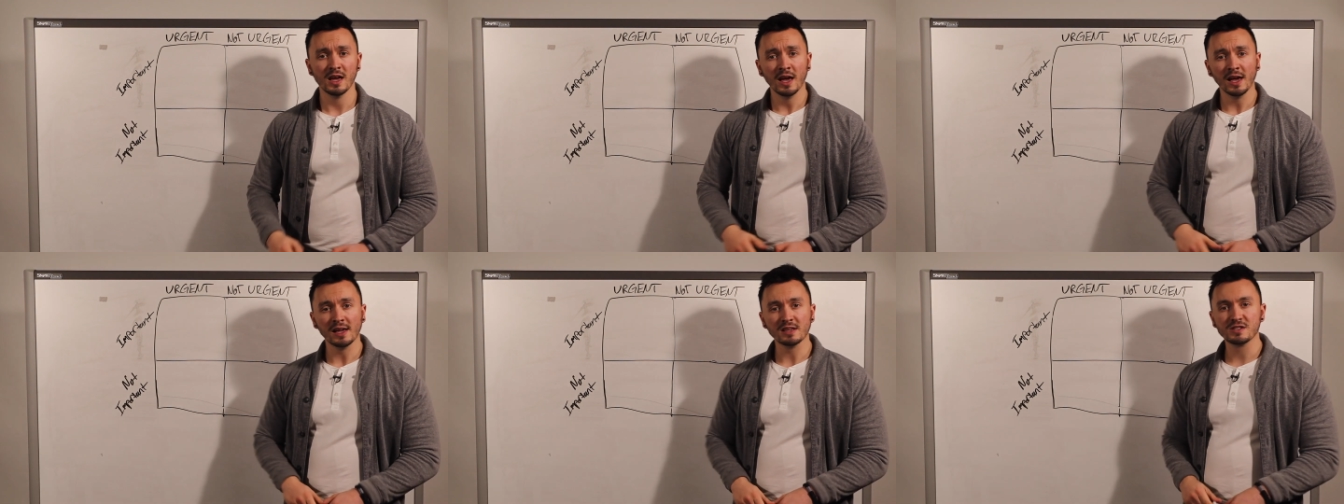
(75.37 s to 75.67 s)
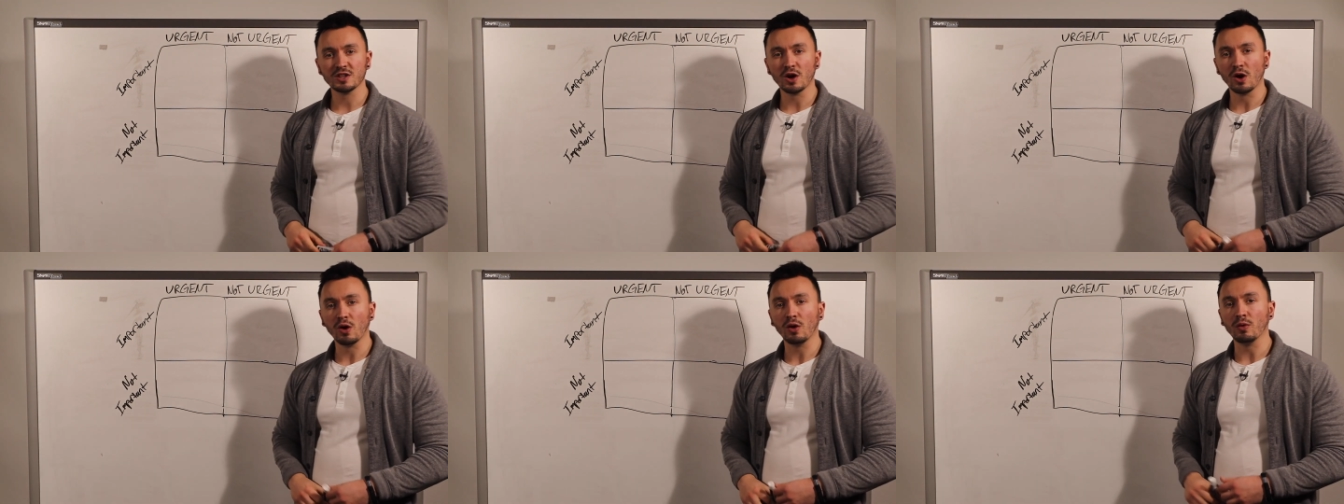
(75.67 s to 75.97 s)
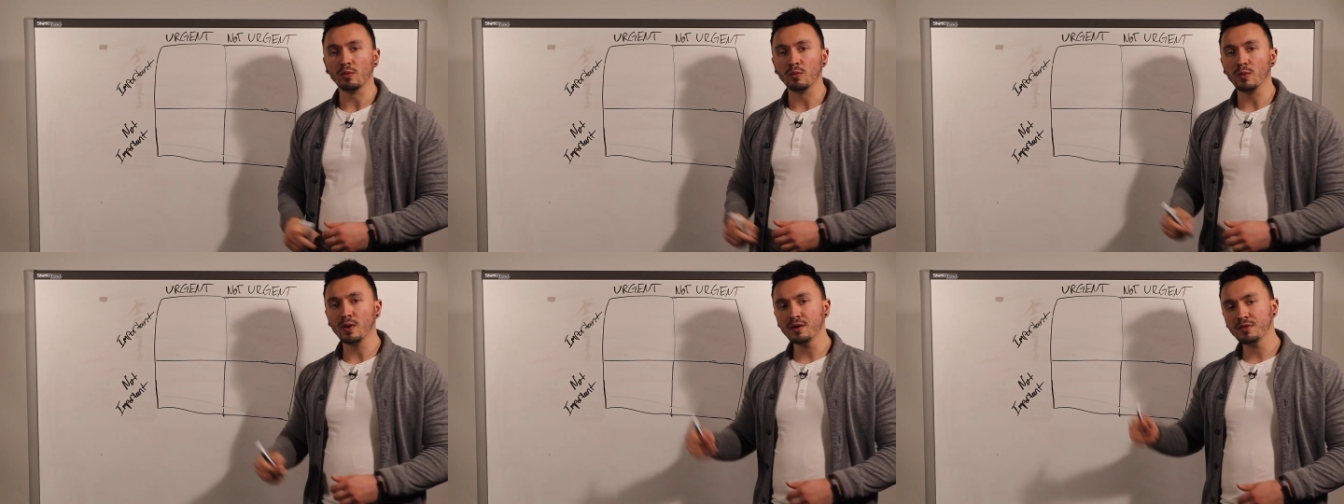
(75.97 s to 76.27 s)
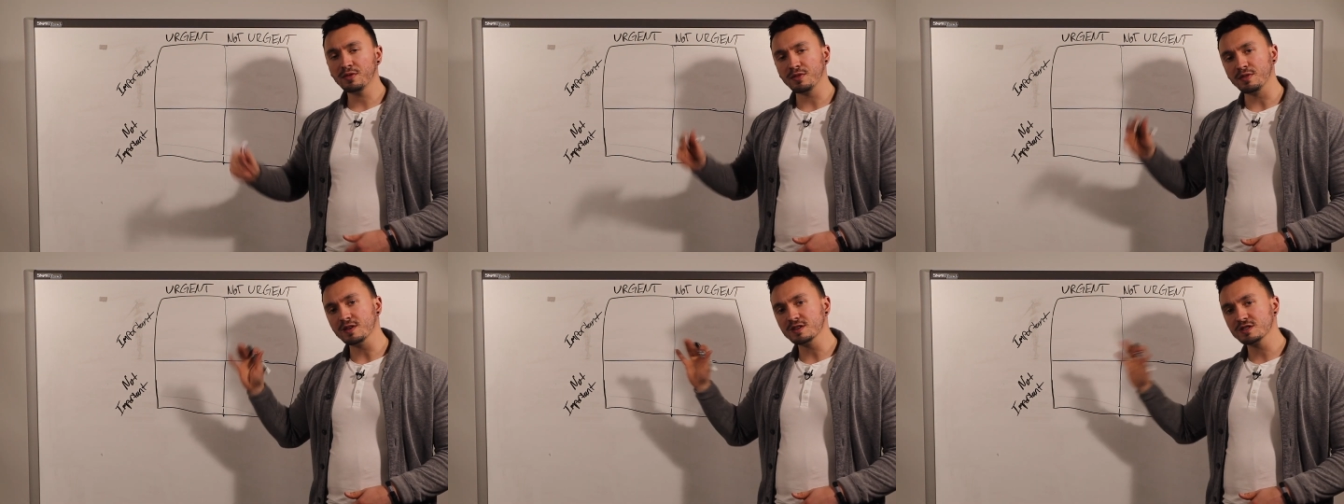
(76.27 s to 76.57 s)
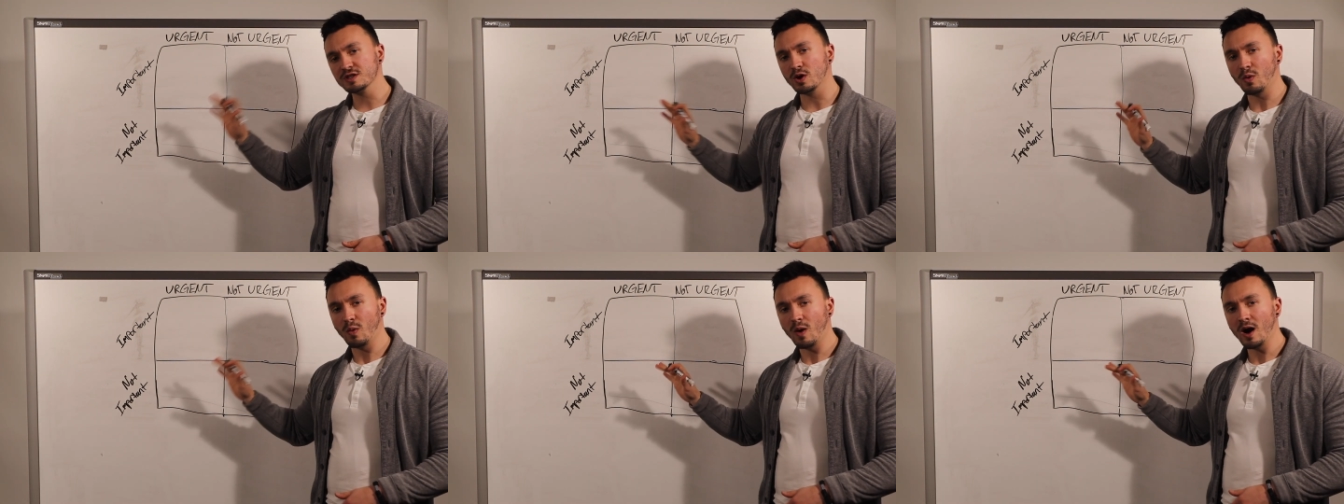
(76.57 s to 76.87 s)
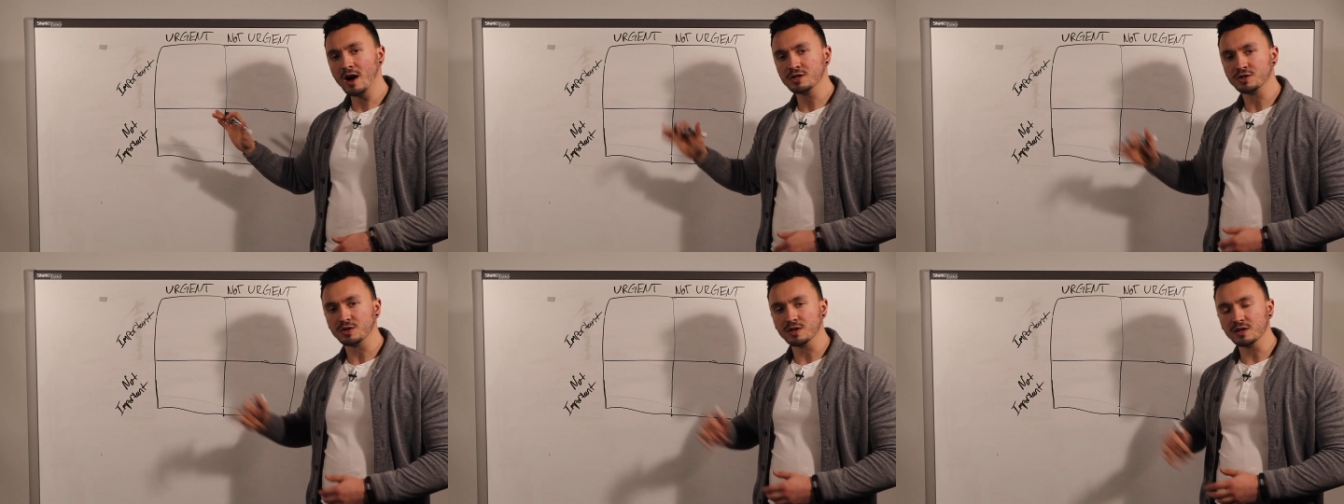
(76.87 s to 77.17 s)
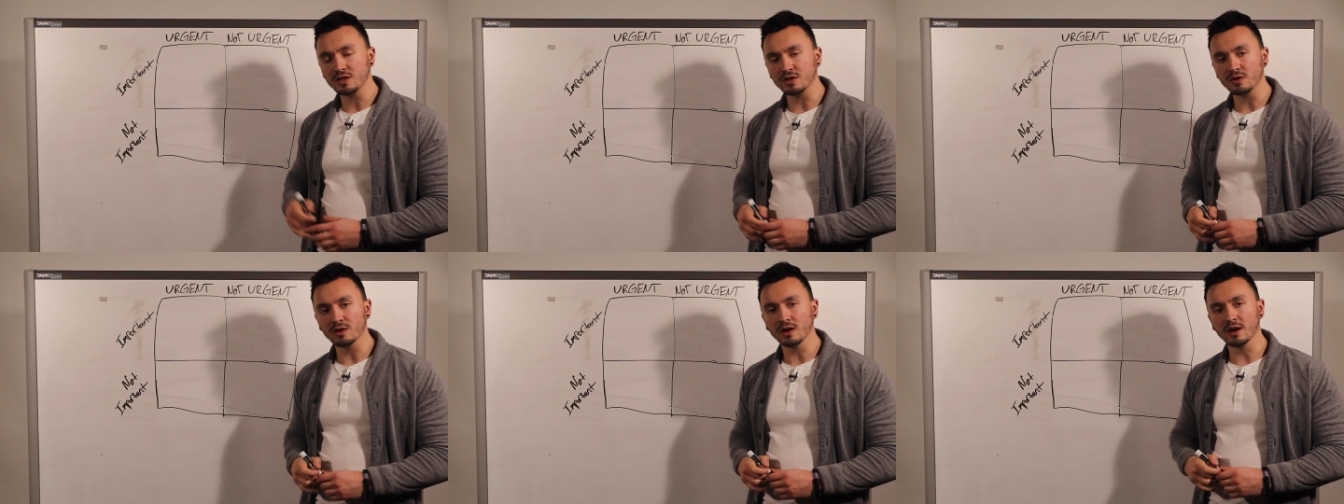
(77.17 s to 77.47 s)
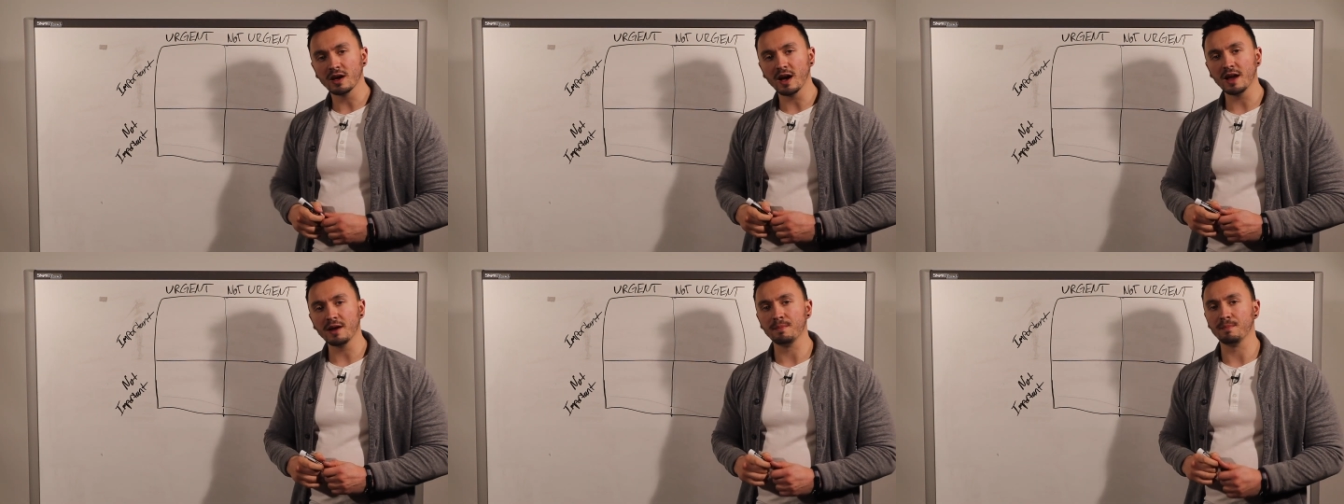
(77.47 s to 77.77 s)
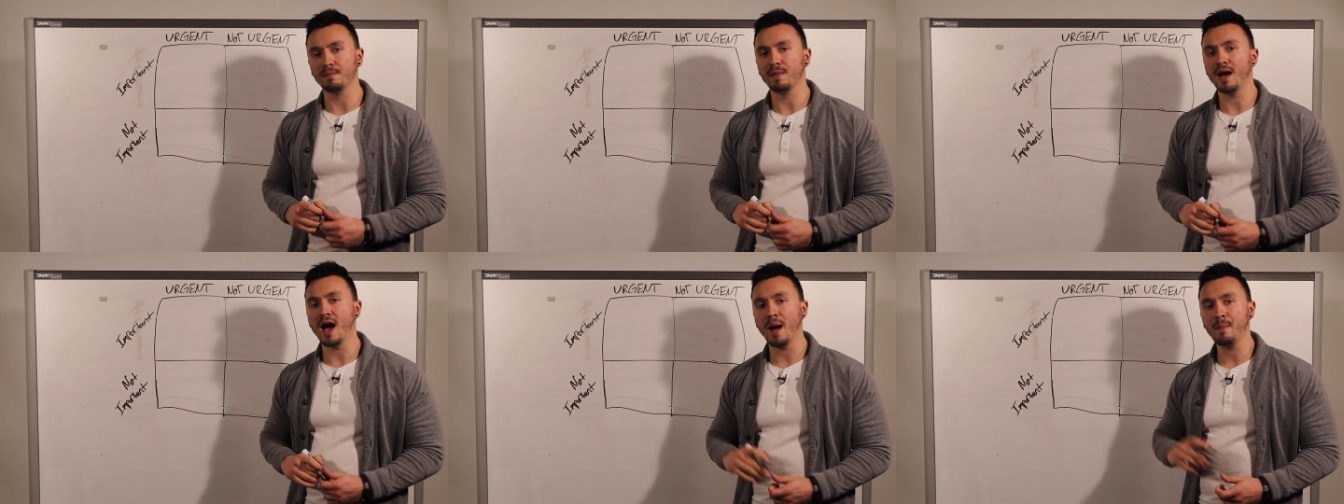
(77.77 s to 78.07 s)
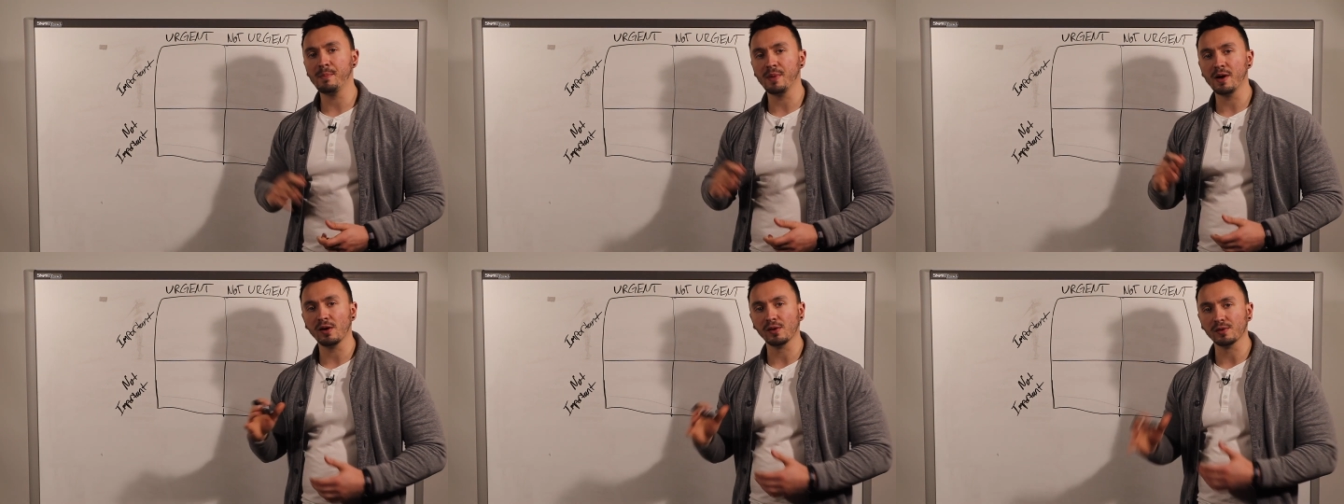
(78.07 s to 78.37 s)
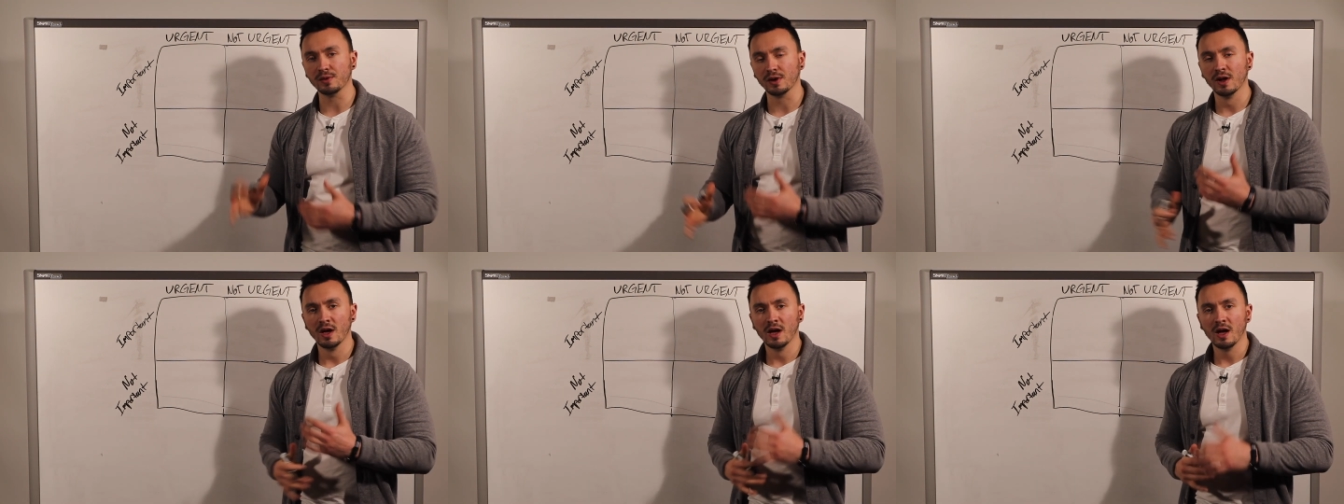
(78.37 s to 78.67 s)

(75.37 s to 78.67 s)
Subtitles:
And so with this quadrant, you can kind of map out